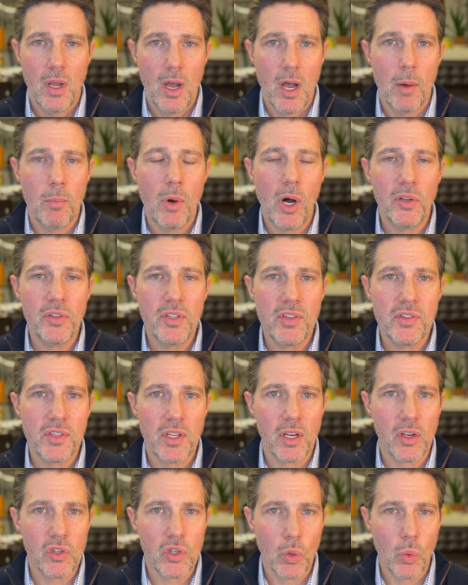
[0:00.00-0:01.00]
A
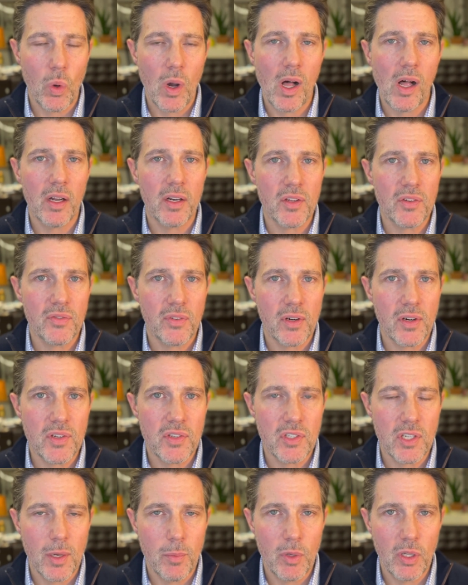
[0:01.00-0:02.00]
multi-signature wallet is very
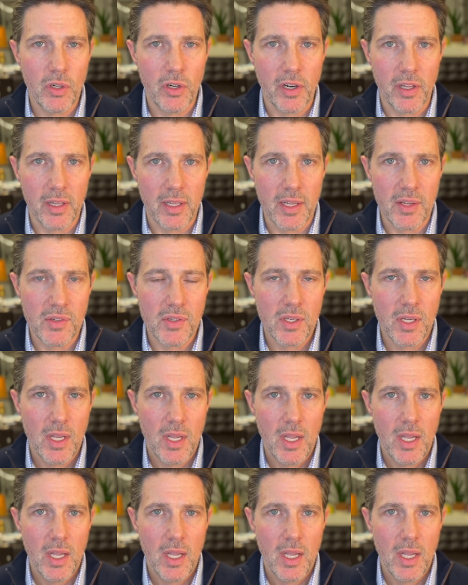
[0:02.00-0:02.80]
similar to this